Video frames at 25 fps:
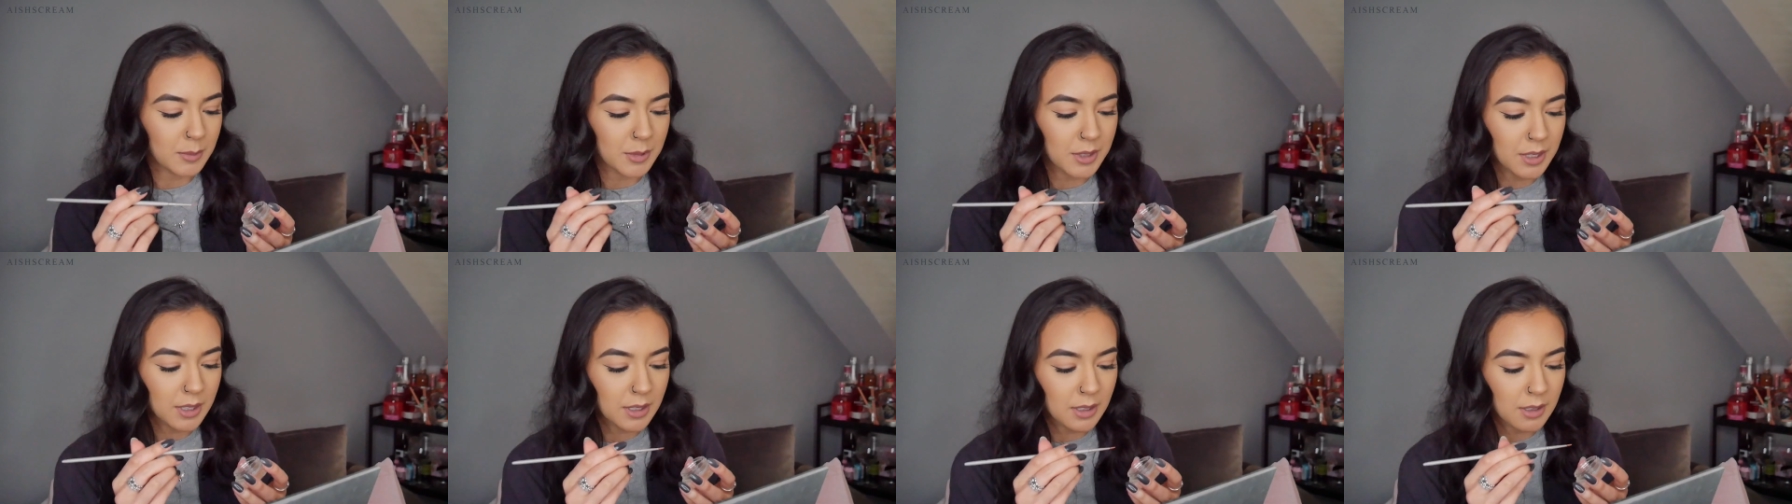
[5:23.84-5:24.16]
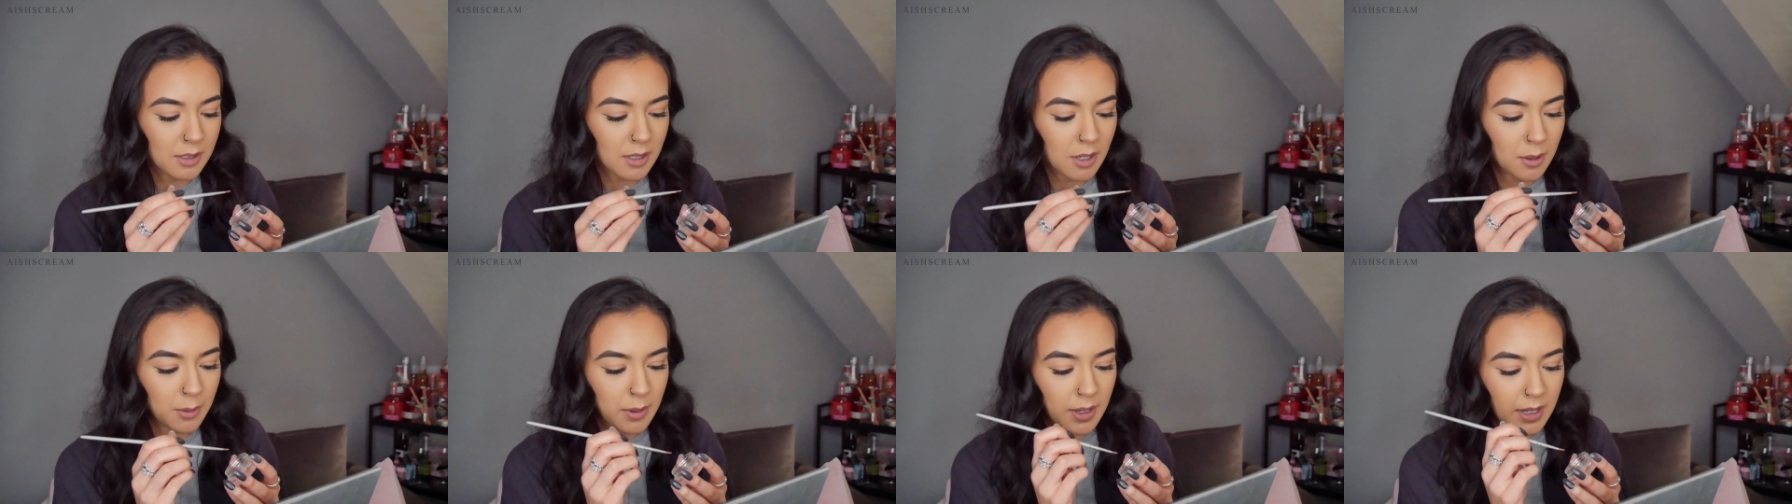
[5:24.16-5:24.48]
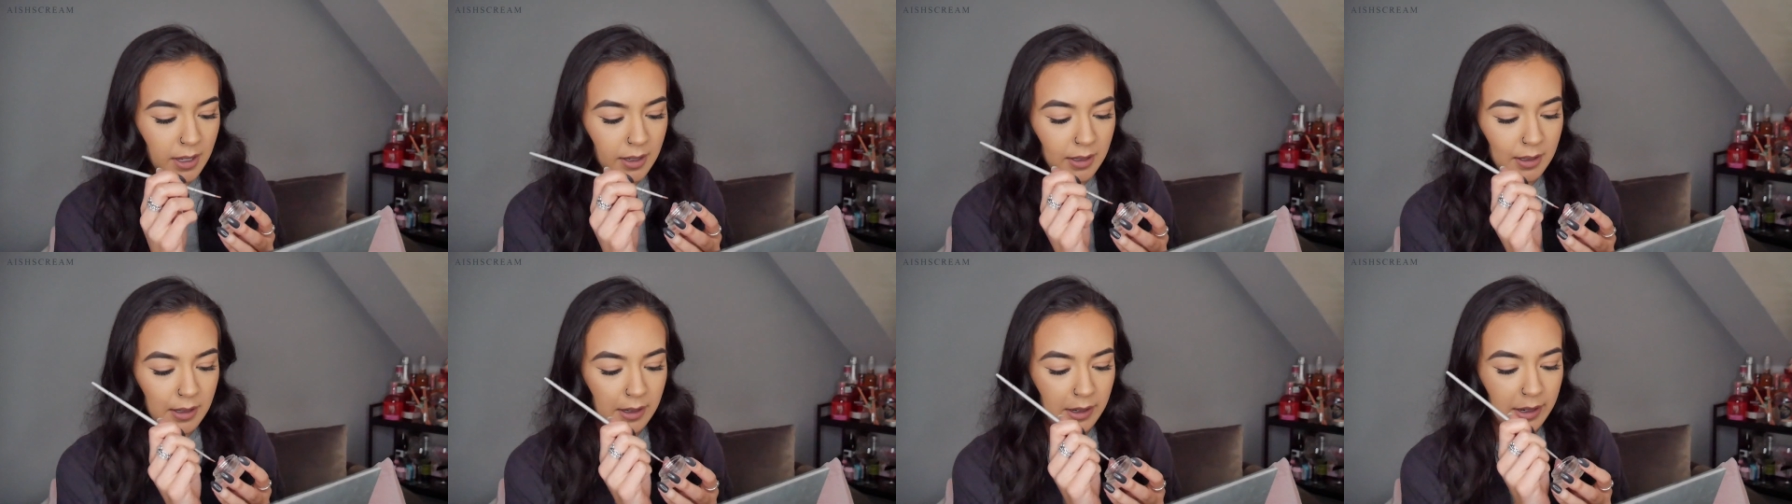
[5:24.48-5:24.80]
I'm just gonna go
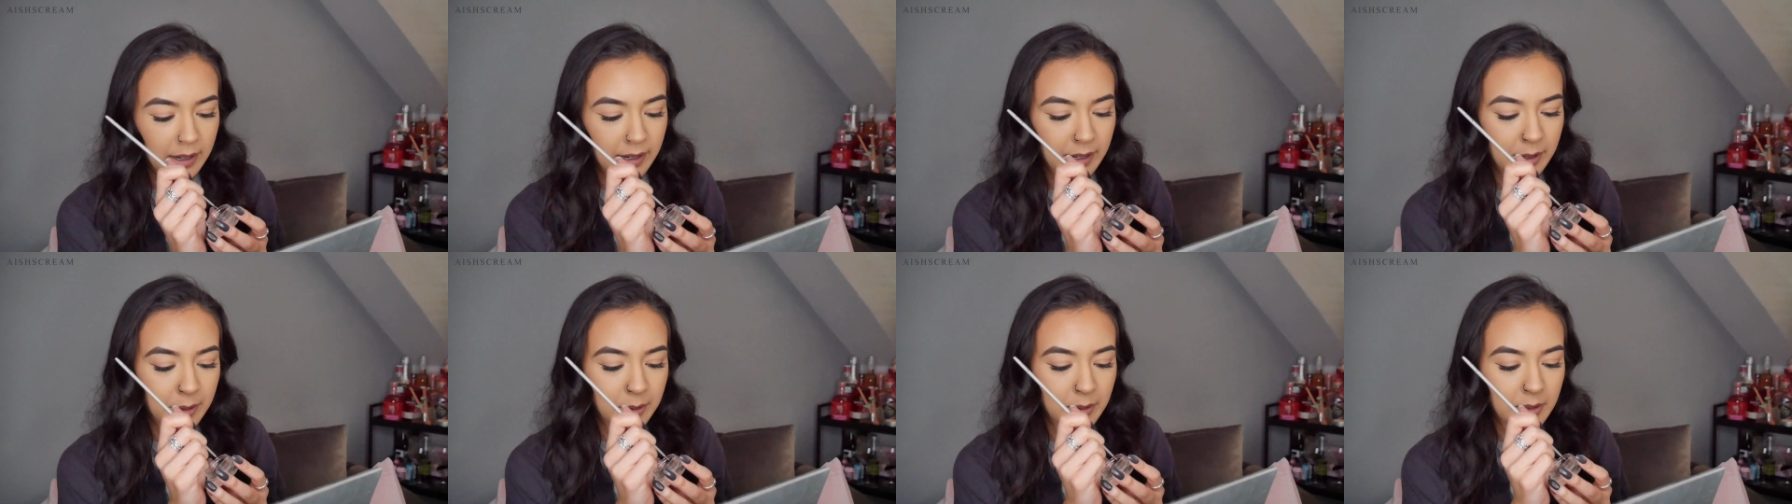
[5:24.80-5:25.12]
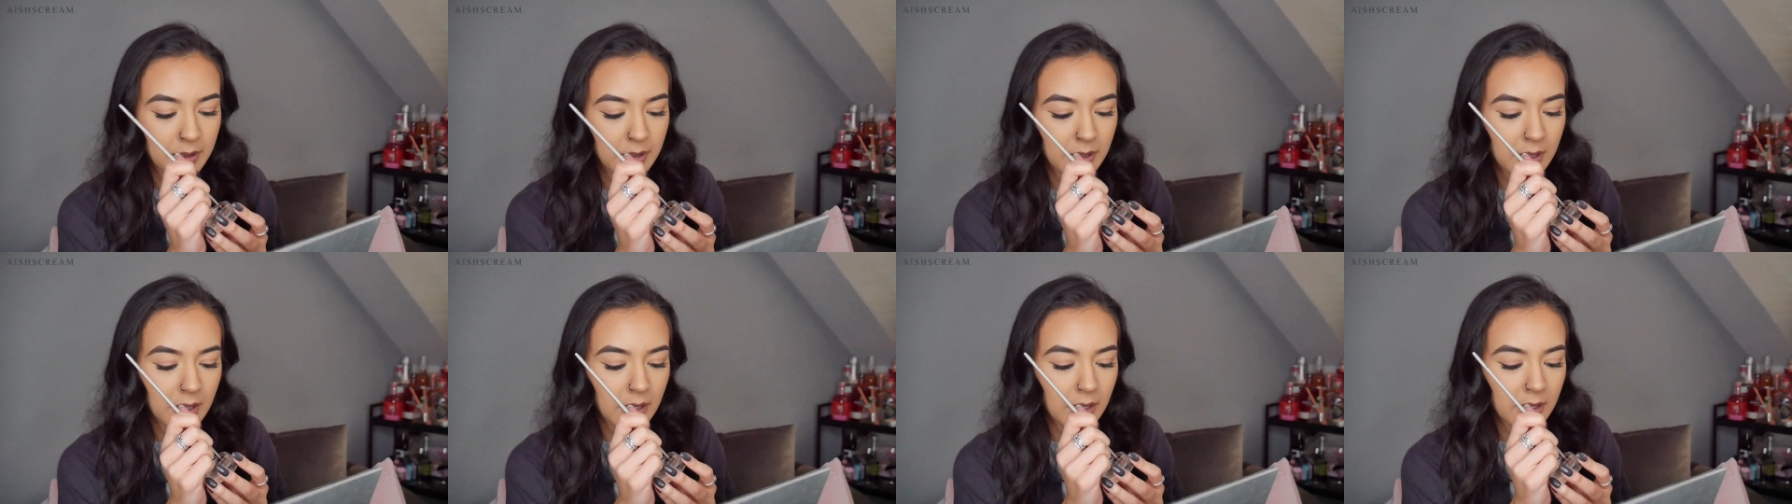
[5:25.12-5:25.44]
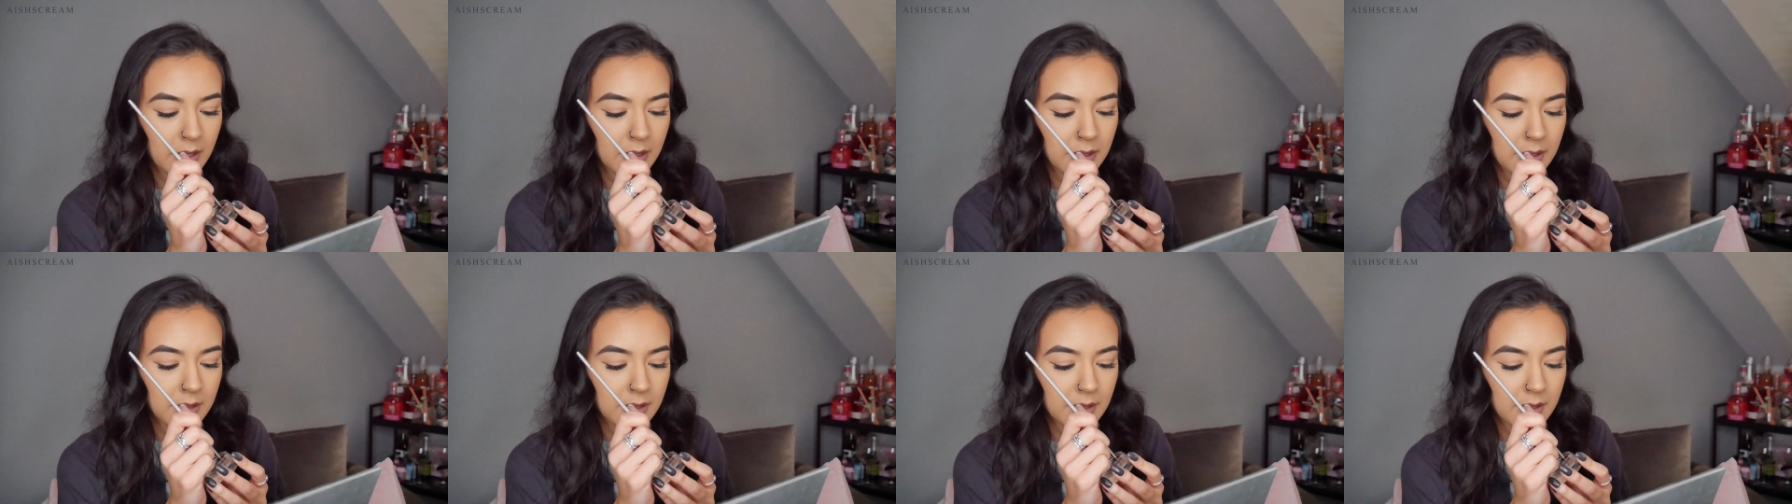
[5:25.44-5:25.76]
in now,
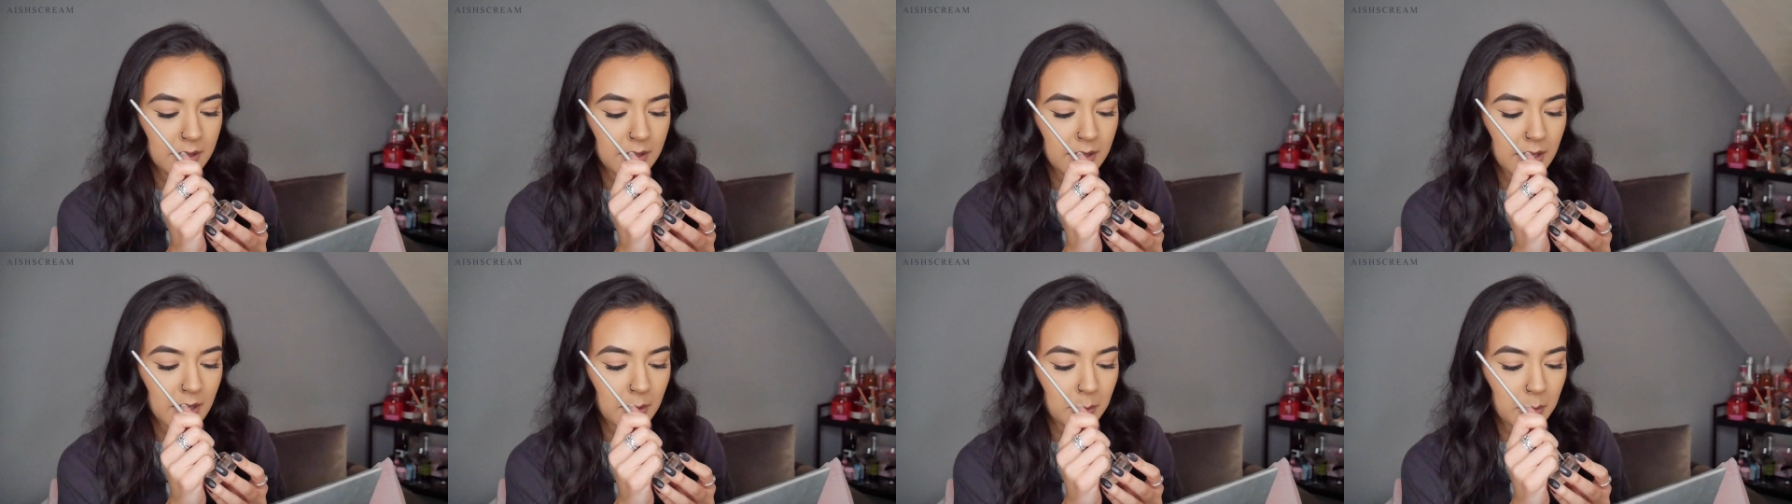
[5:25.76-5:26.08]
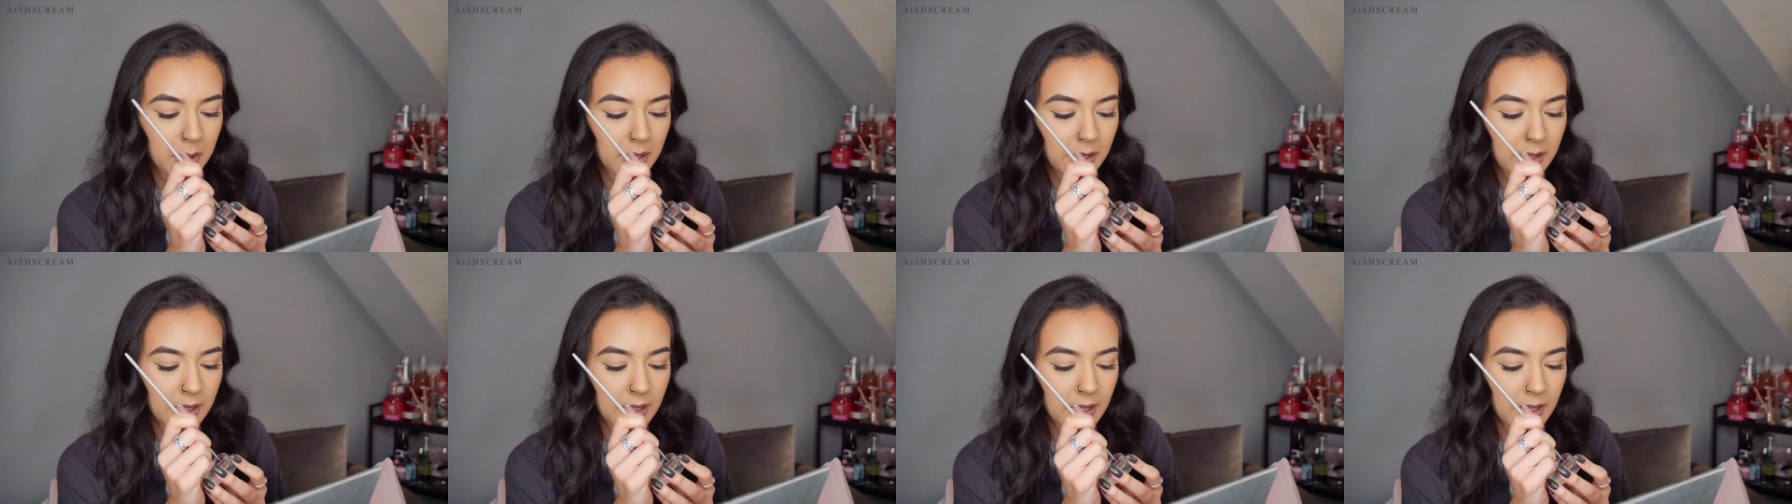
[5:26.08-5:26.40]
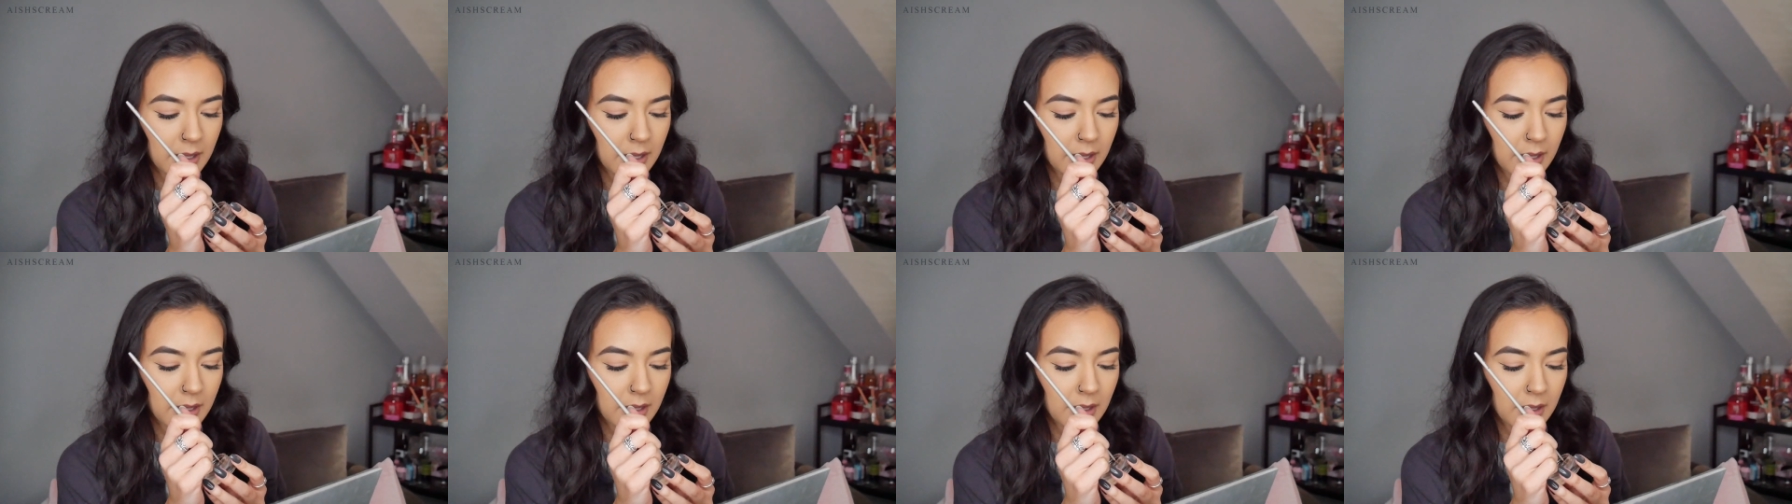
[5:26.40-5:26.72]
dip
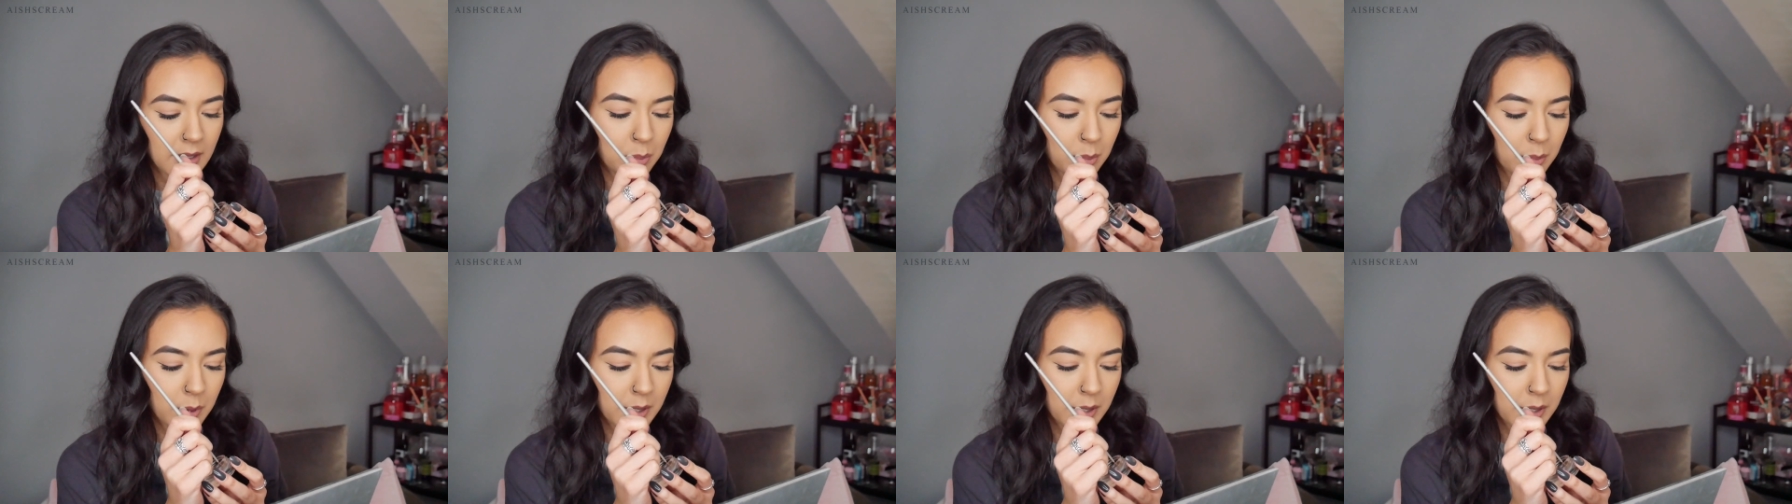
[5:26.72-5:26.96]
the